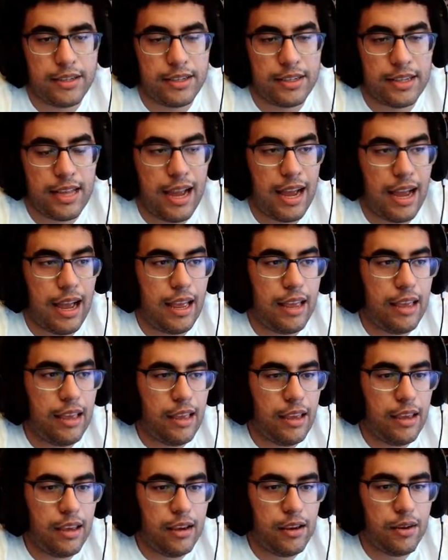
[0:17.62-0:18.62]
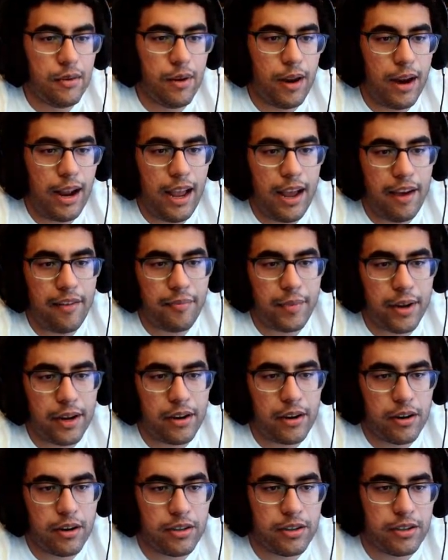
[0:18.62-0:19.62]
is that when I have my
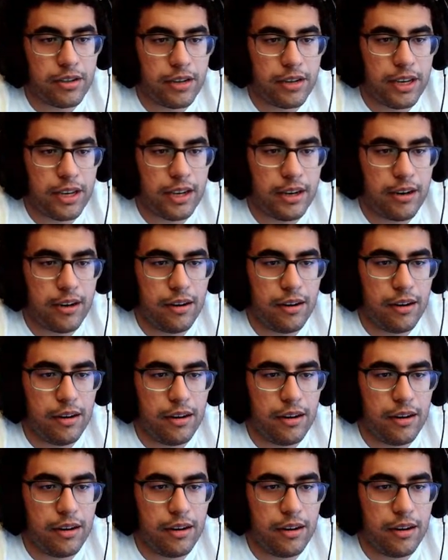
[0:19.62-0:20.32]
cursor here